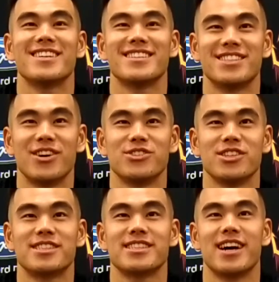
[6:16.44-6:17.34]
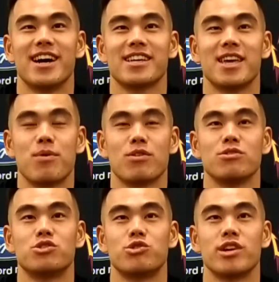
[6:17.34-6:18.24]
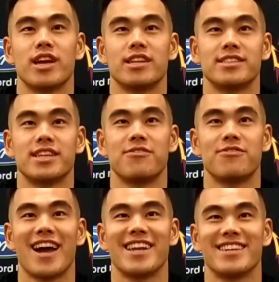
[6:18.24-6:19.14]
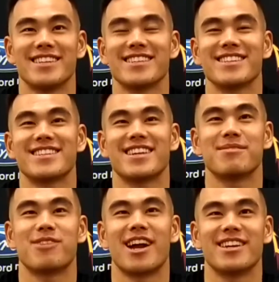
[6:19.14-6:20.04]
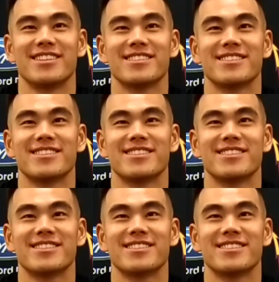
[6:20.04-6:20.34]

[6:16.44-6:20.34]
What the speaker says: So just keep on your dream and keep fighting, keep grinding.